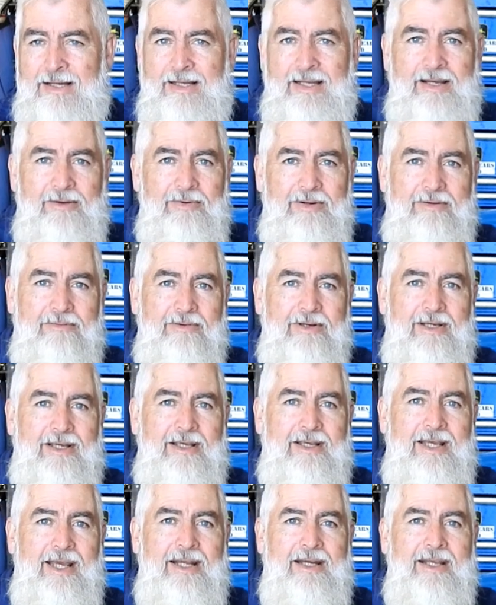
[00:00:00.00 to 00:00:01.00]
yeah, we're
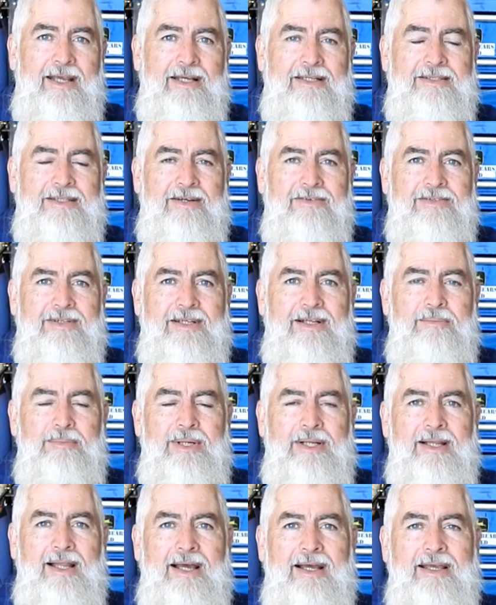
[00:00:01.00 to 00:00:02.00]
counting ourselves a little
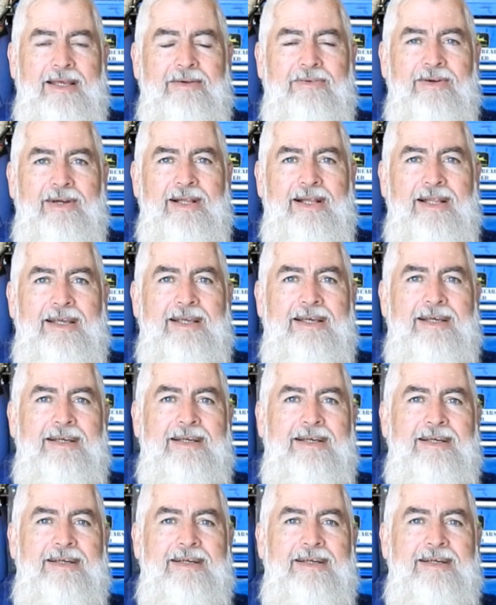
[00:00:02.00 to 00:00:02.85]
bit lucky really.